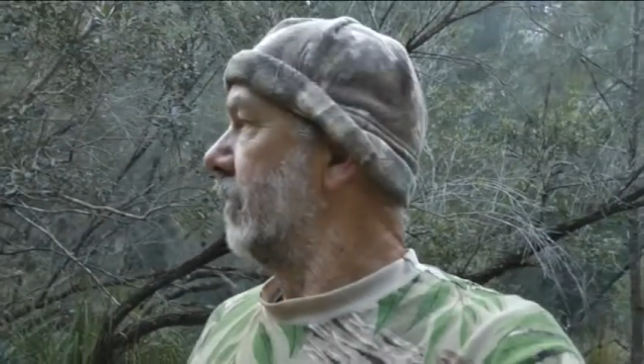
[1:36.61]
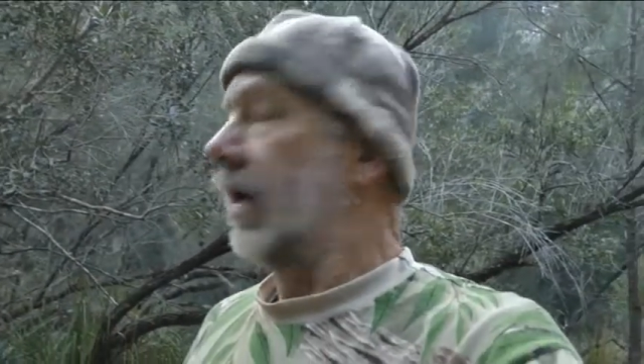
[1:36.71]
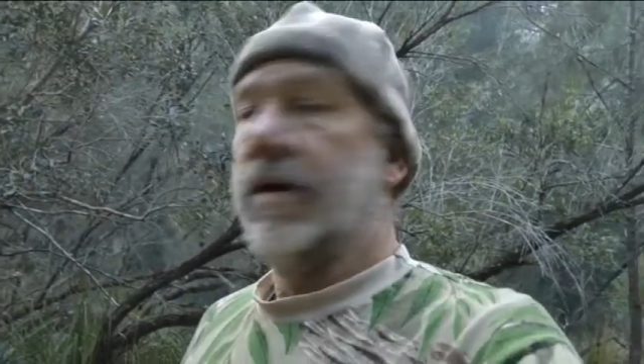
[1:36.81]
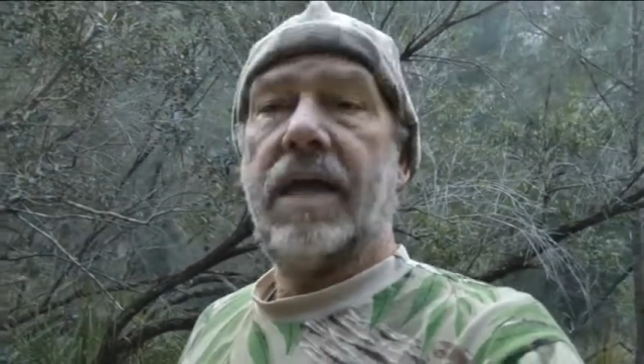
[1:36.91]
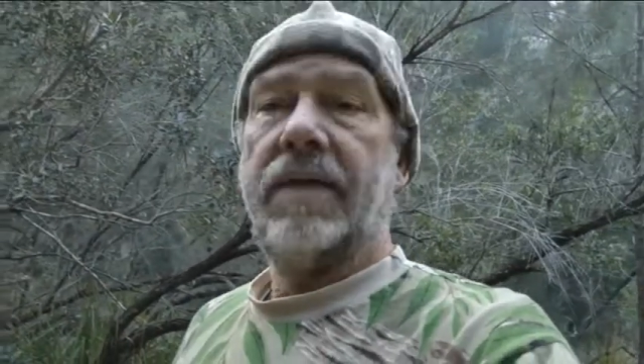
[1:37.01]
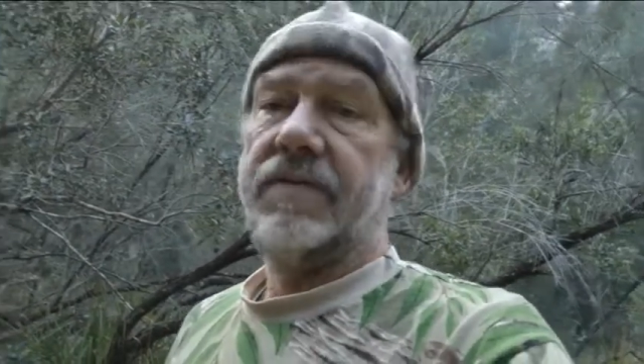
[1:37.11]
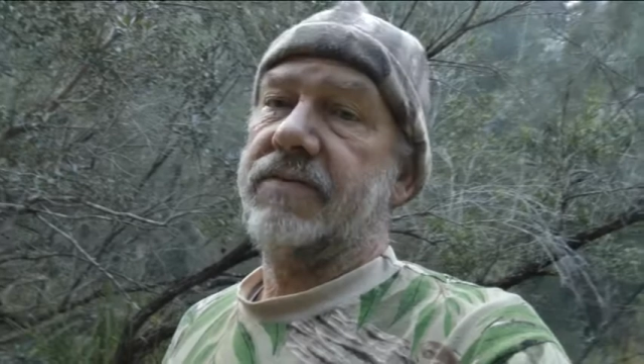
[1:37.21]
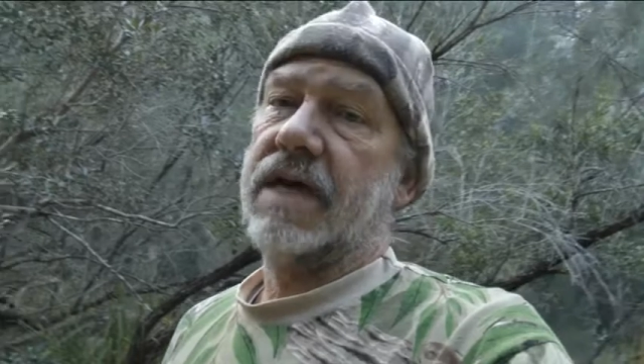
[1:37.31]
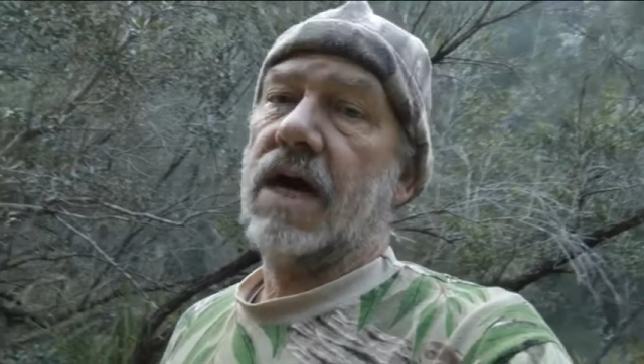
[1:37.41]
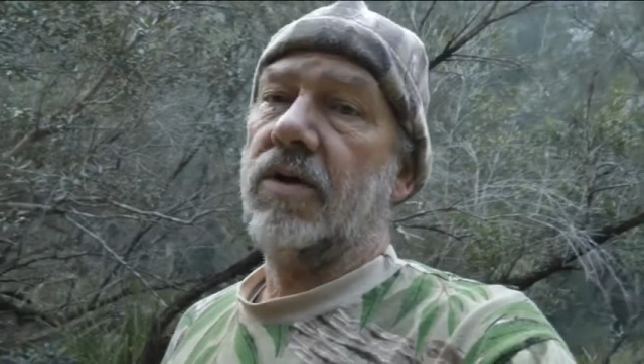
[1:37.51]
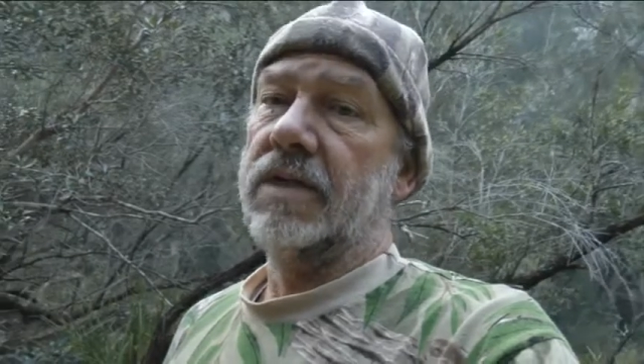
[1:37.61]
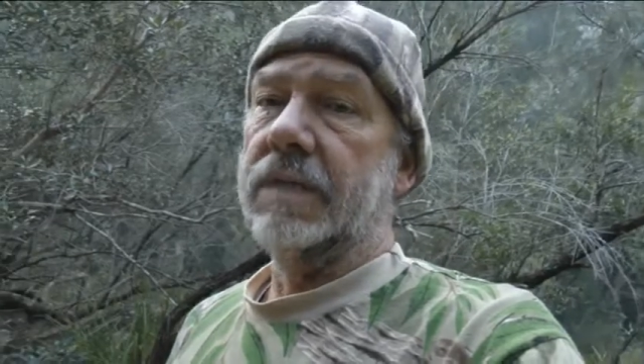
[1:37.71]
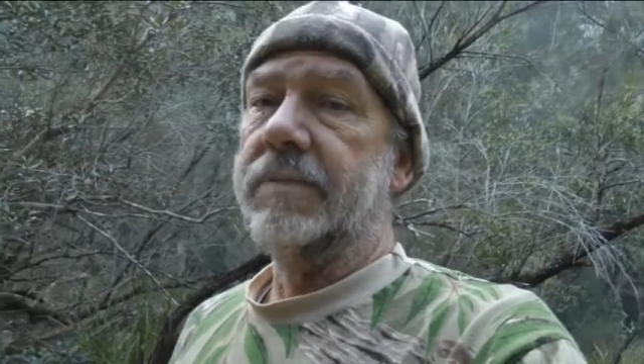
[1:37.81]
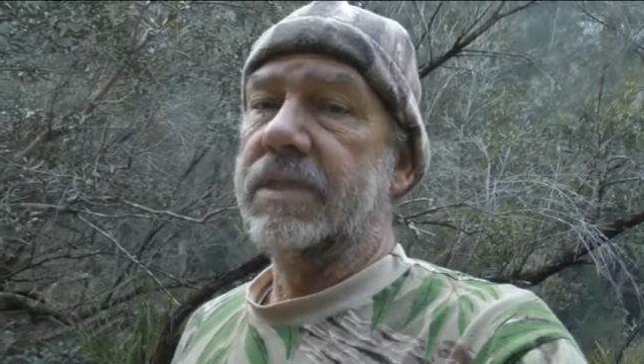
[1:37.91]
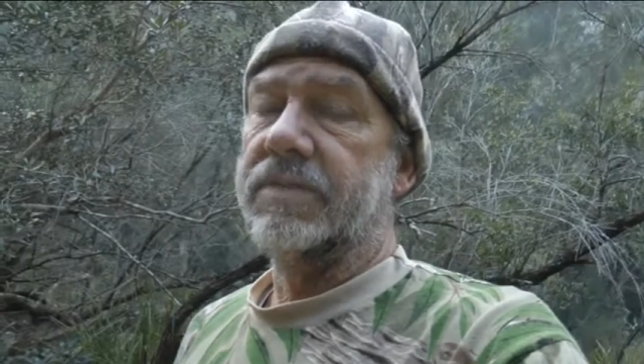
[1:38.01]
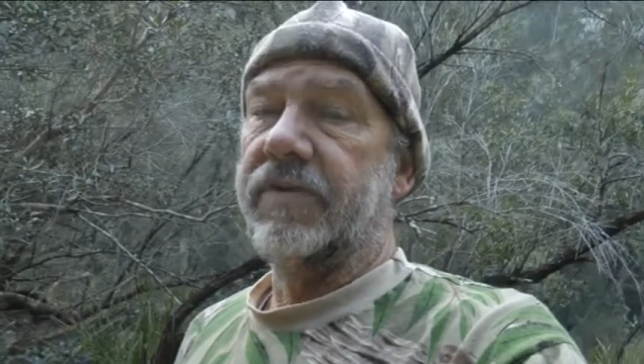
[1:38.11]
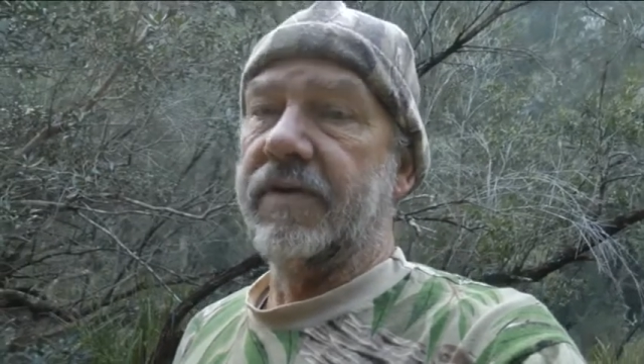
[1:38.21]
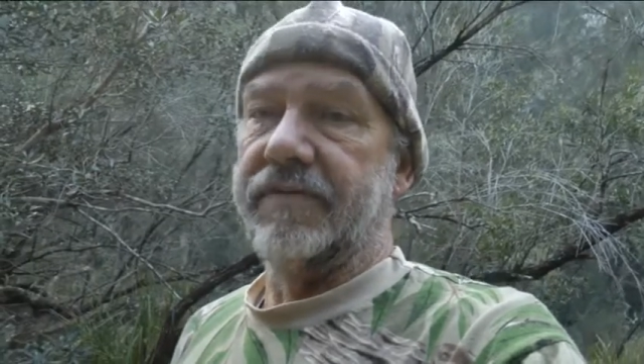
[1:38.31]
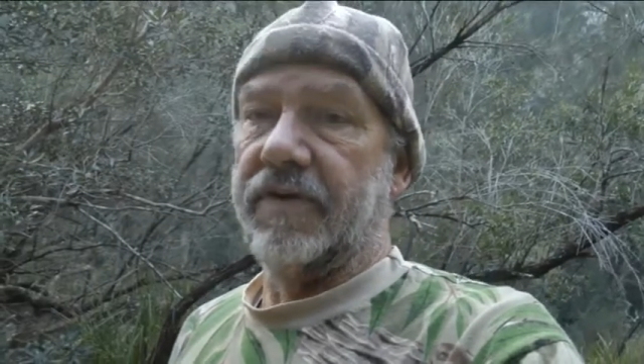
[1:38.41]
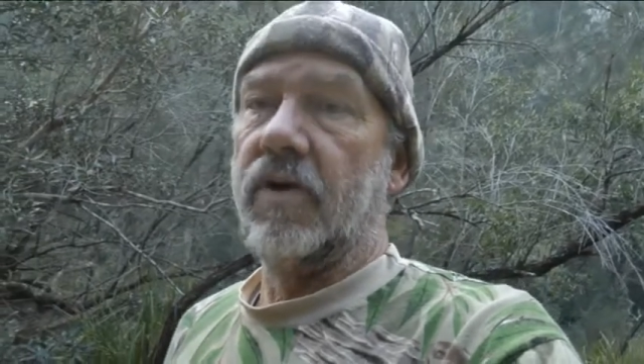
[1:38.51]
So I know there's gold here, but it's
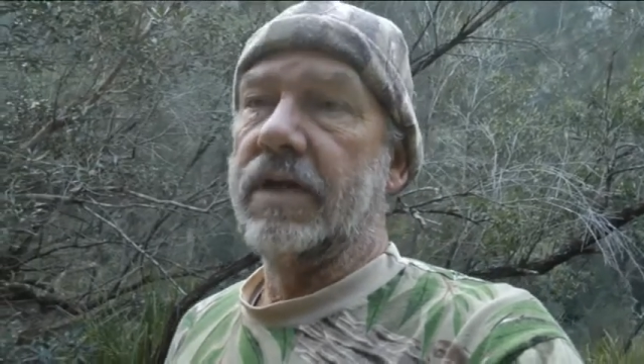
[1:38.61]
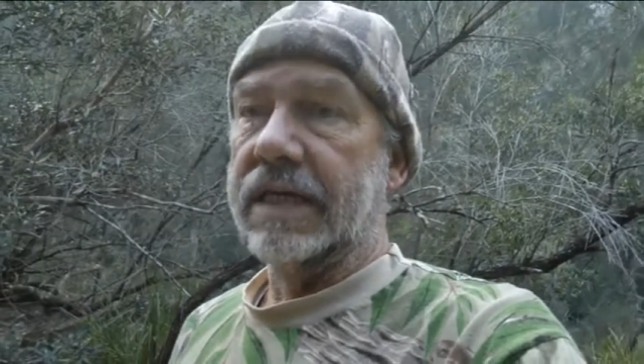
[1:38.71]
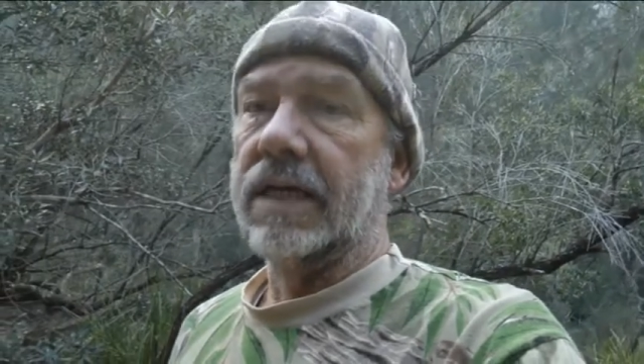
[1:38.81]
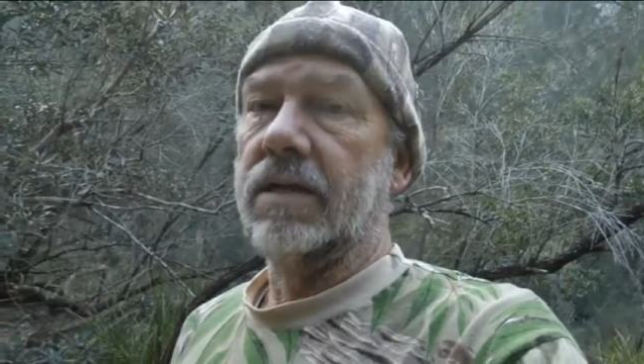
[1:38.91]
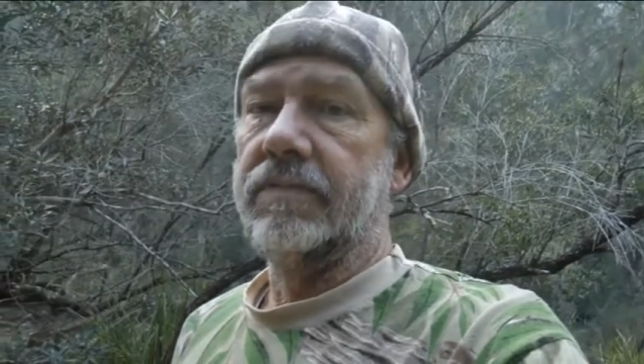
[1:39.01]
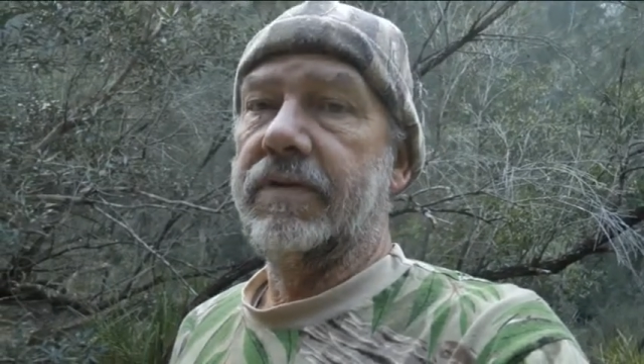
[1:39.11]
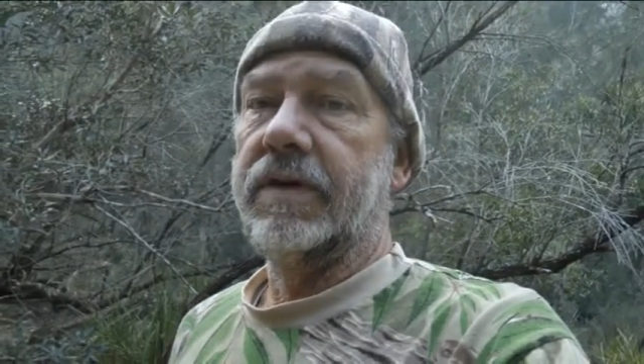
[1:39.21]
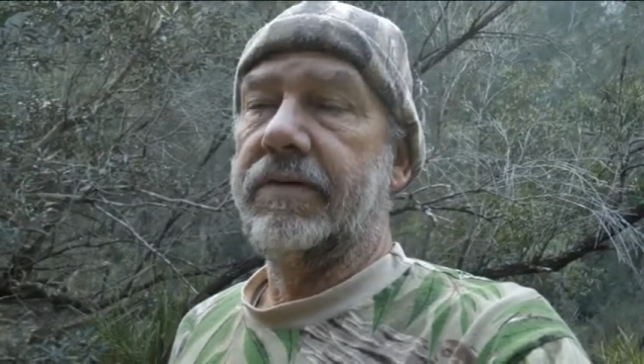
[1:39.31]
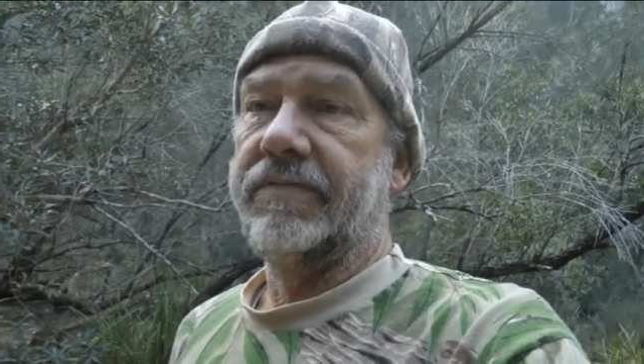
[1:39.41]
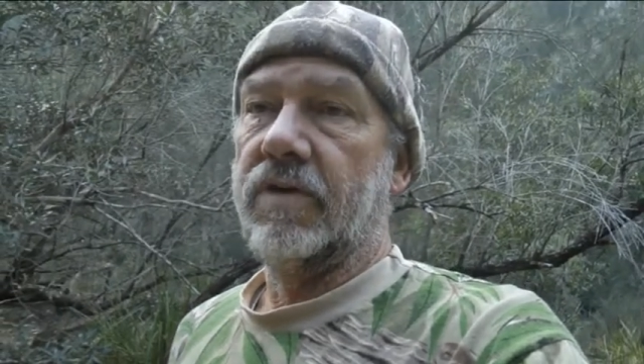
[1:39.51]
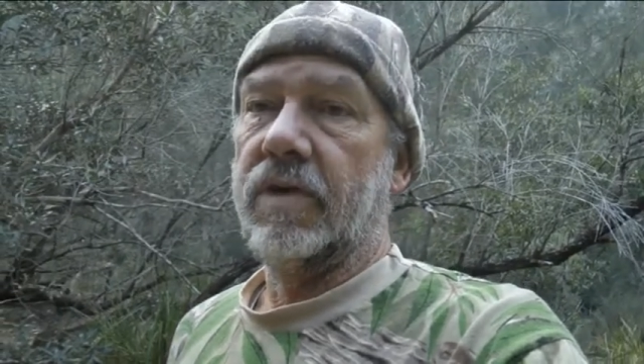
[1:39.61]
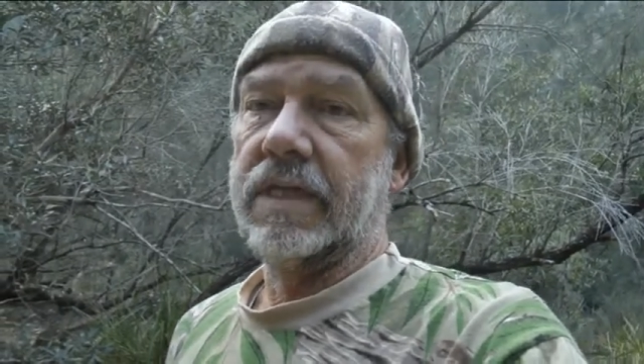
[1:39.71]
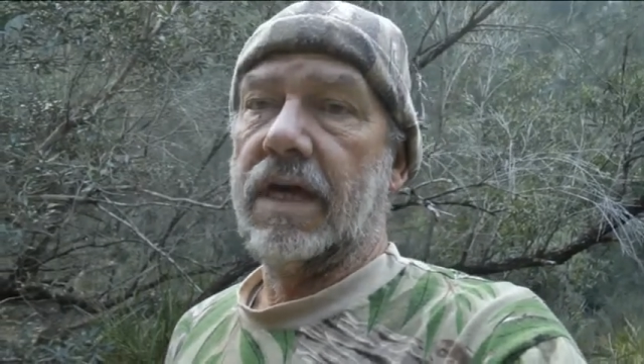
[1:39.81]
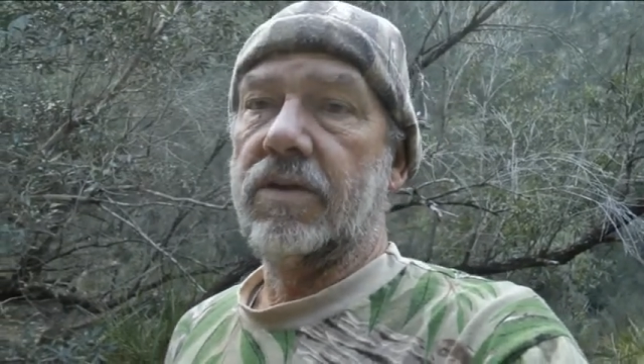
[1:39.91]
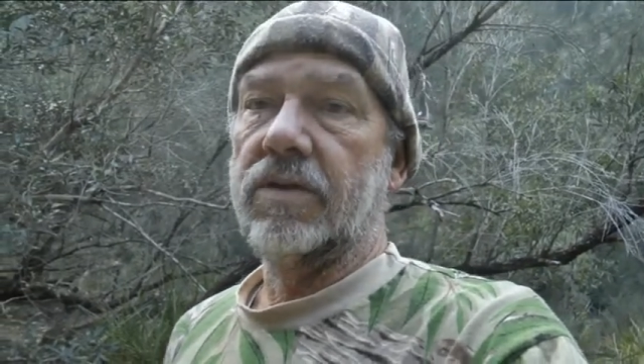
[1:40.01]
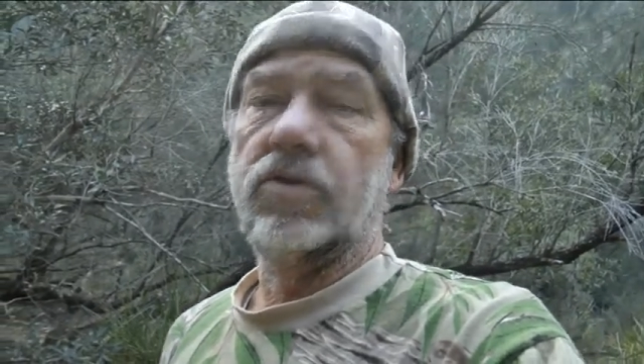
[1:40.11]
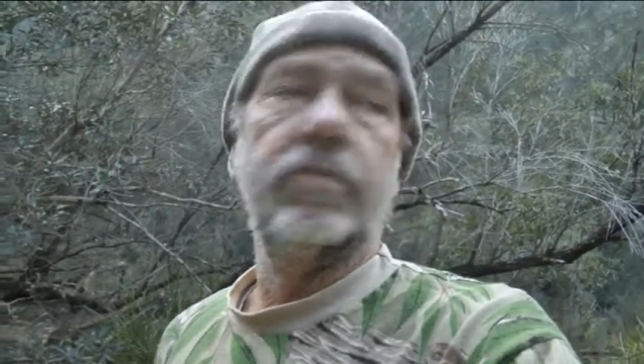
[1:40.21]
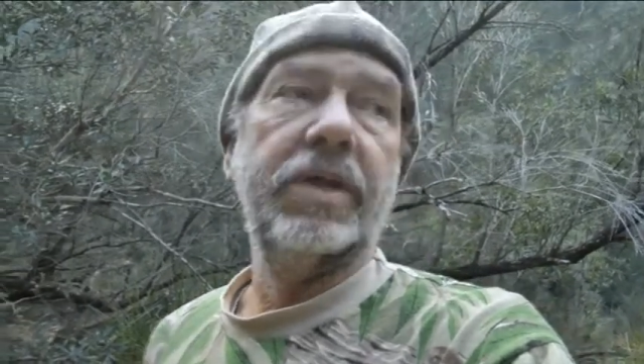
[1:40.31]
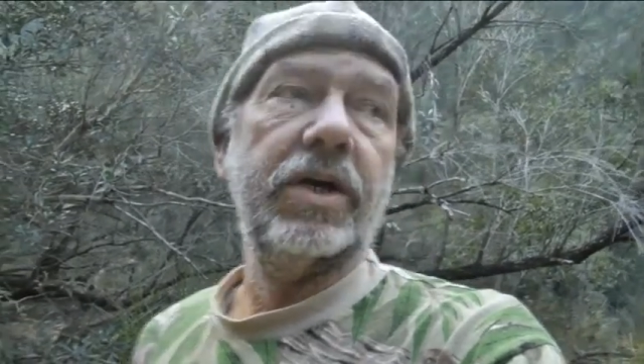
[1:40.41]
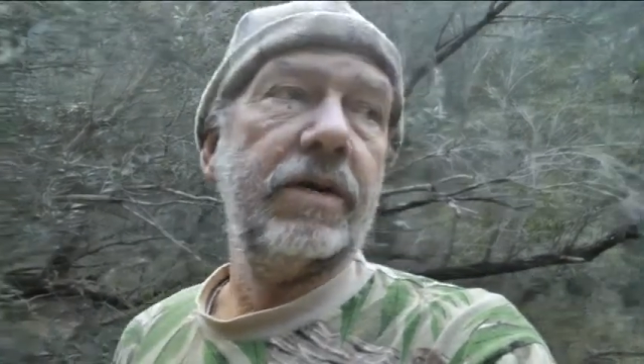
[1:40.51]
very fine gold. It
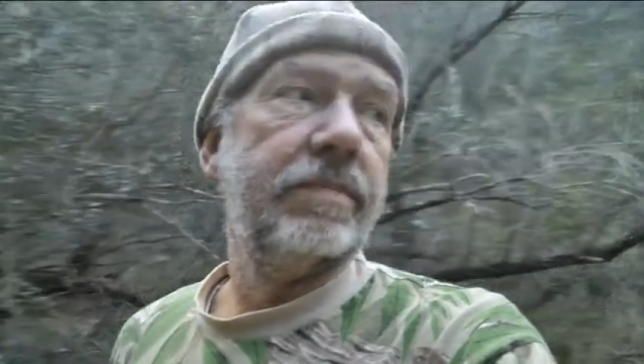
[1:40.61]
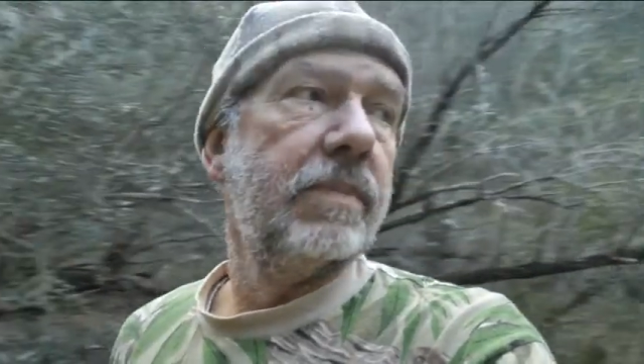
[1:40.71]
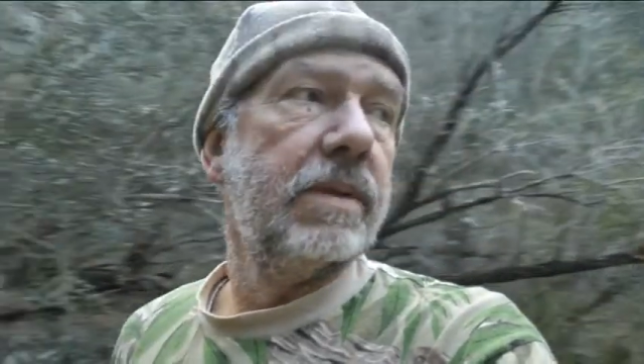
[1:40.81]
could be deep.